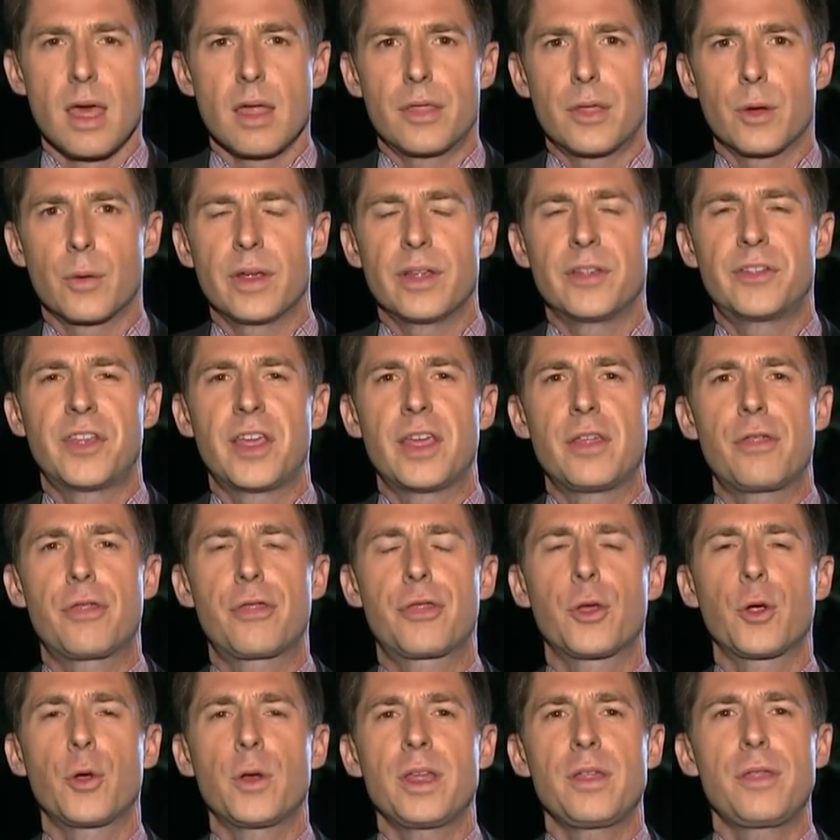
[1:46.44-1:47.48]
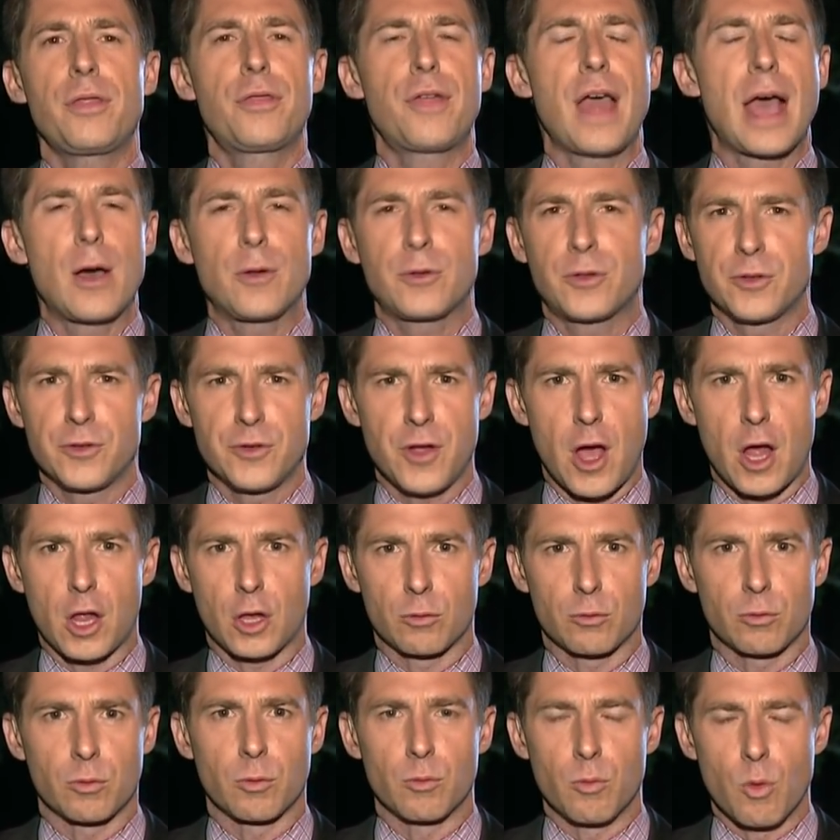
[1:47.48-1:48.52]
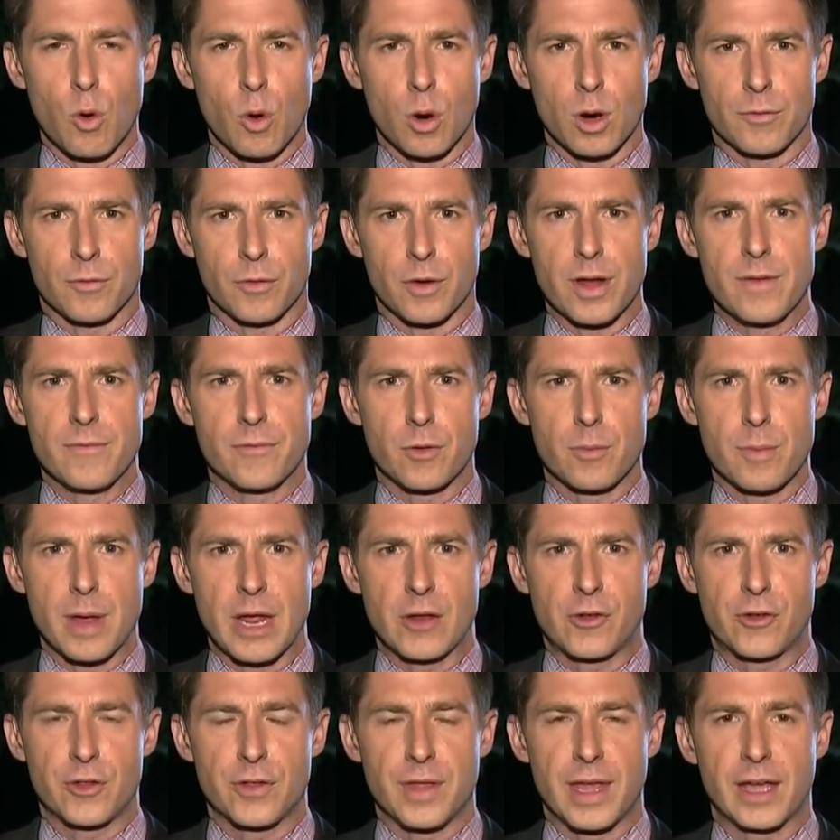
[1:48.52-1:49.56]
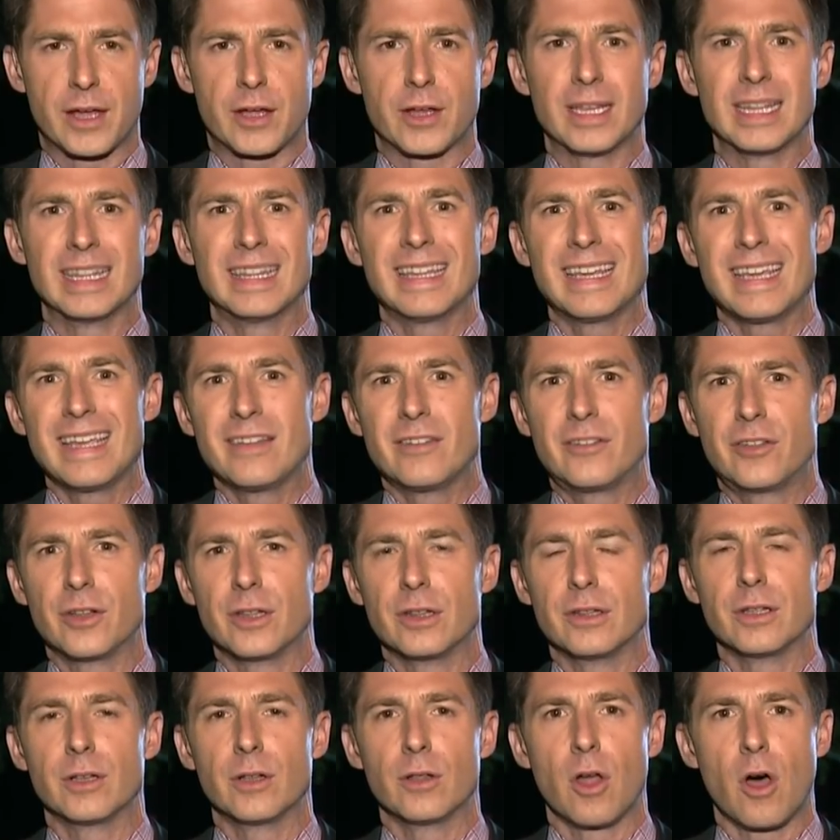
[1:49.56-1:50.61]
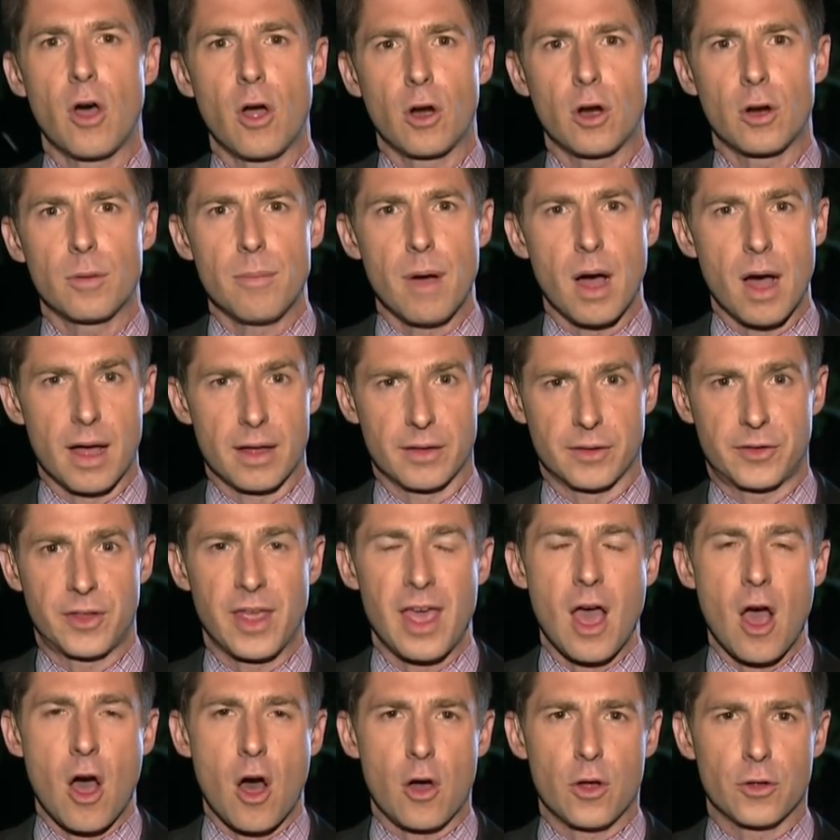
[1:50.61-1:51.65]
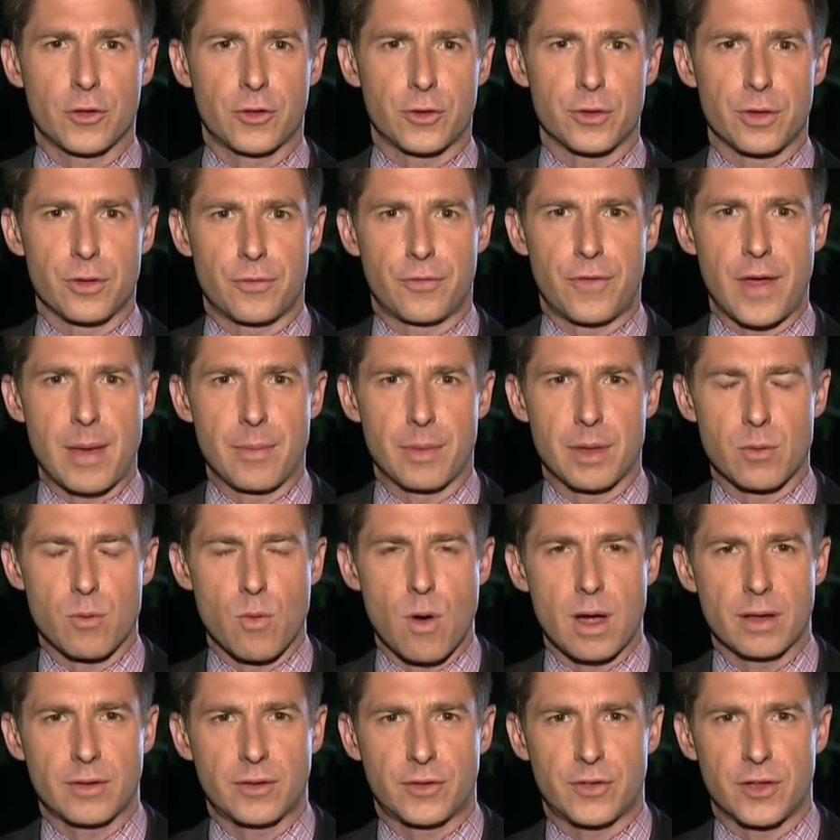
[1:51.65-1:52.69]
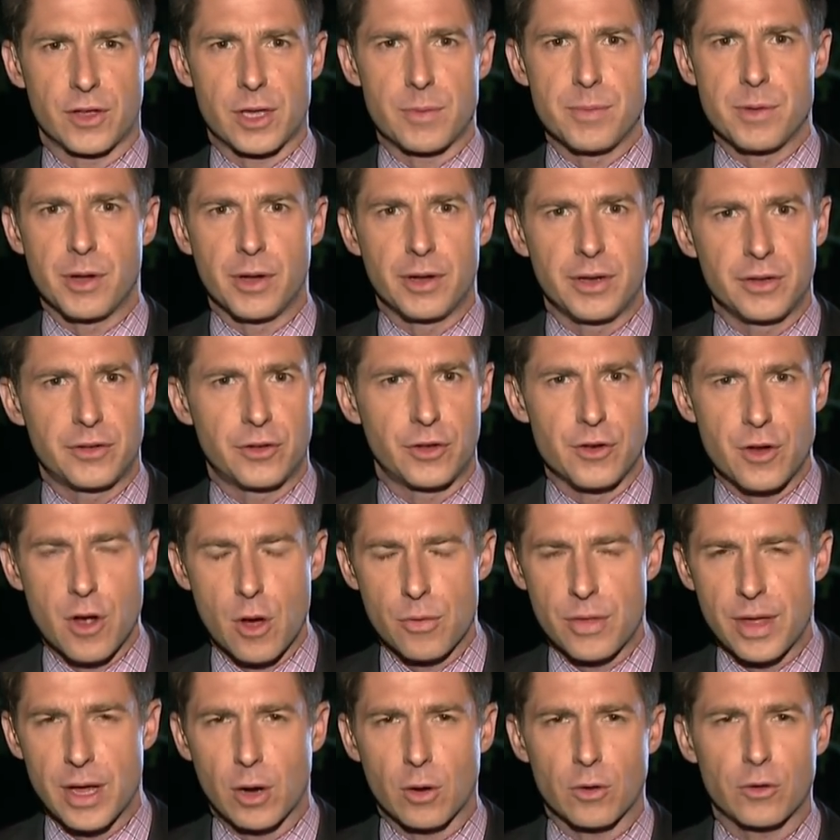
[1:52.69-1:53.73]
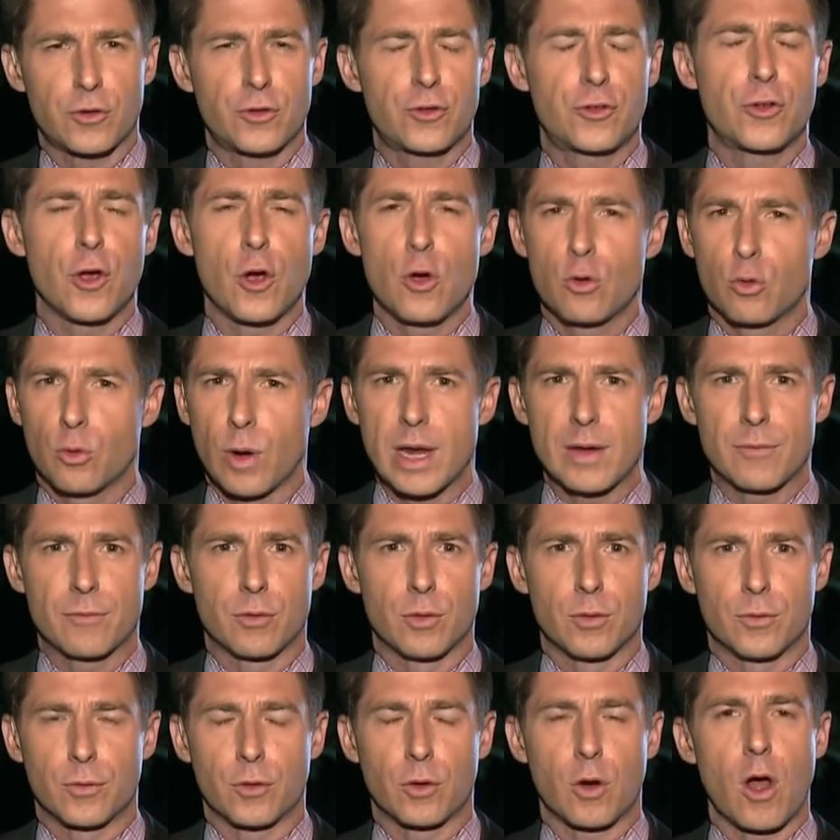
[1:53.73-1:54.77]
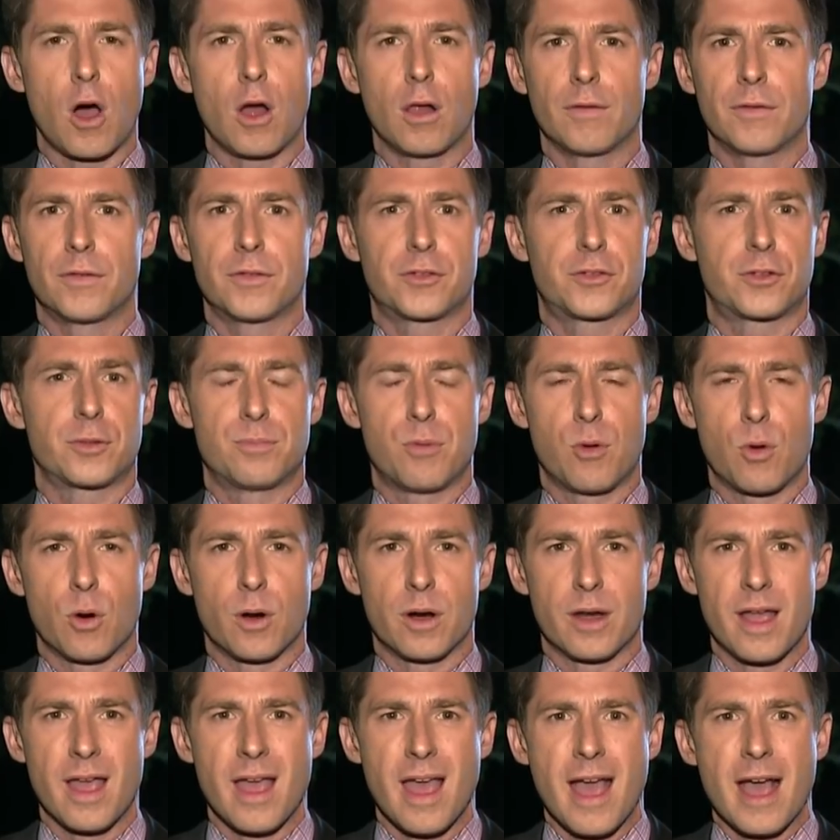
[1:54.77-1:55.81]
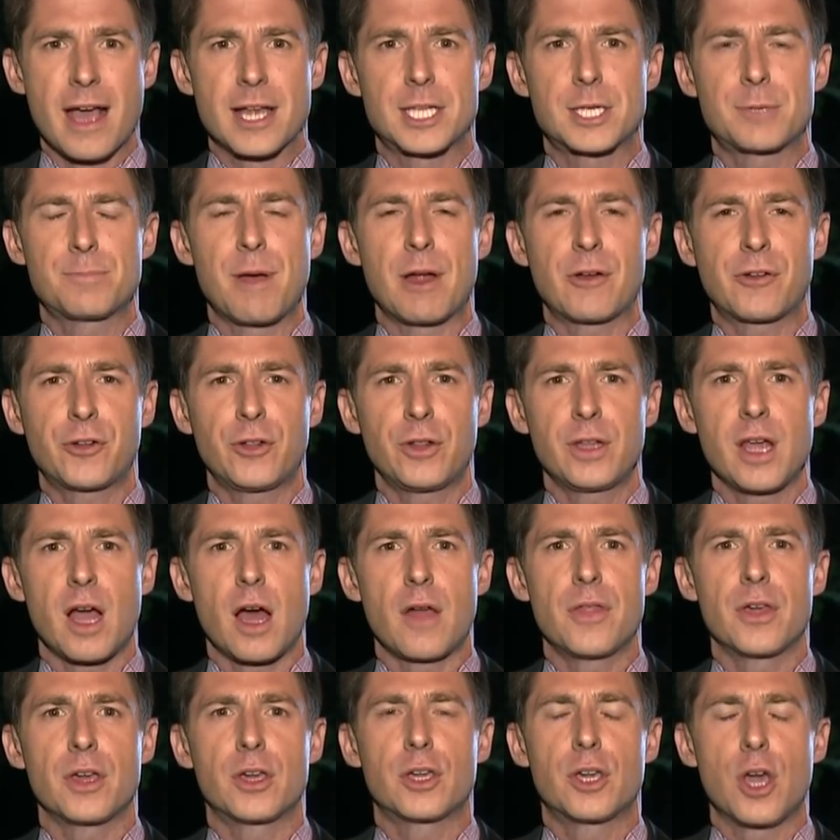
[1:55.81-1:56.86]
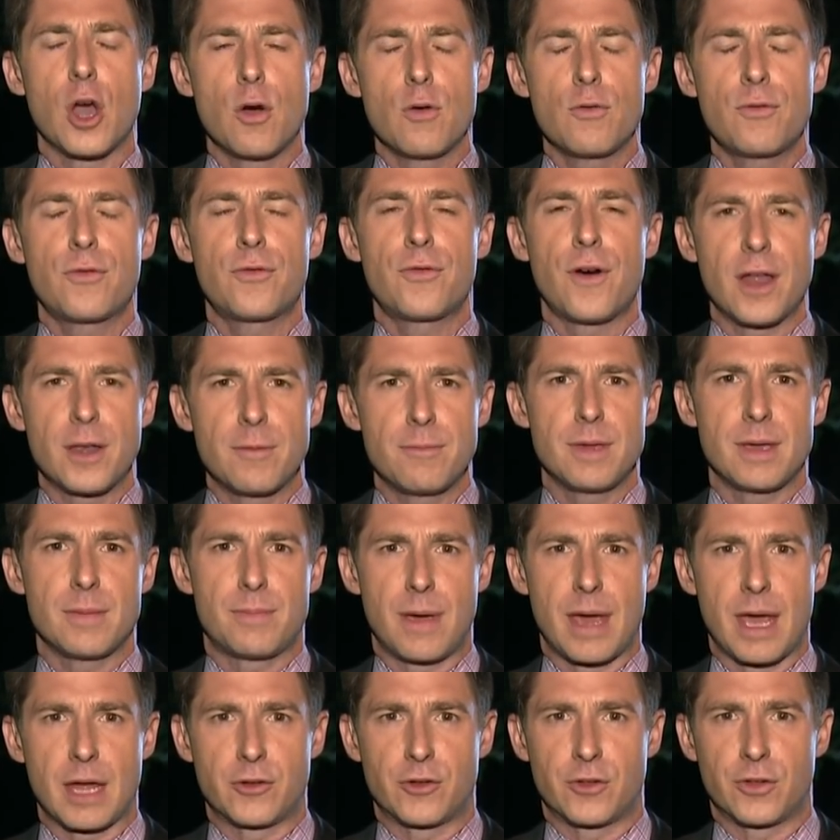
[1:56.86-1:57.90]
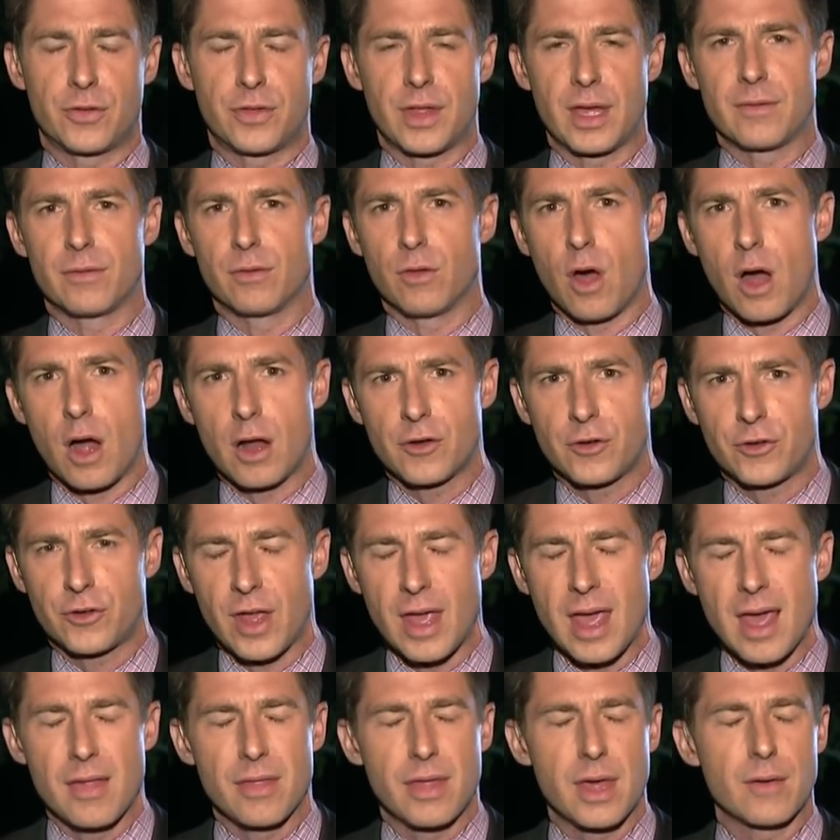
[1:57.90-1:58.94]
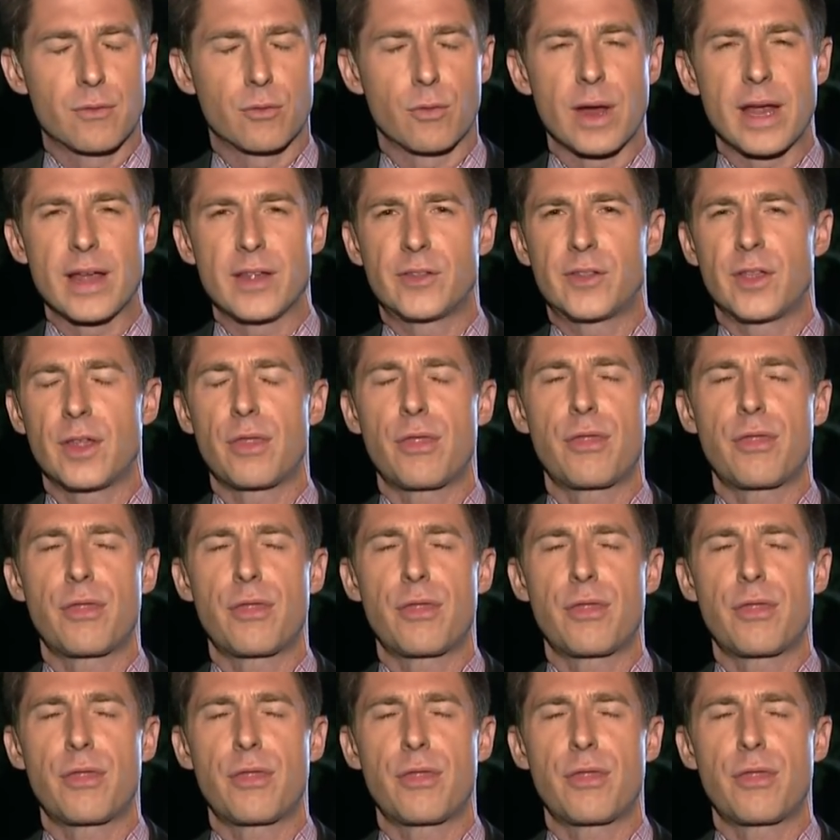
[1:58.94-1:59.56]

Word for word: there is a $30,000 reward for information that could lead to little Ara Also, the family wants the community to know they are so grateful for all of the support, especially on the GoFundMe page that they've launched. They've raised